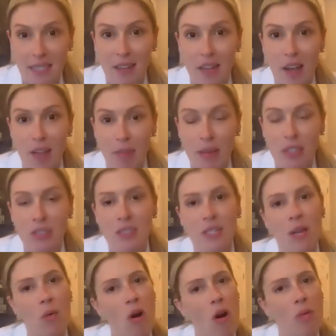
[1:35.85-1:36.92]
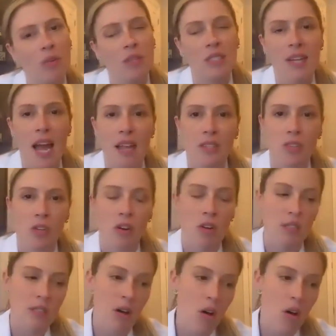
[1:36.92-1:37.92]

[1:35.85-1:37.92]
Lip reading: a lot of patients say, well, statins cause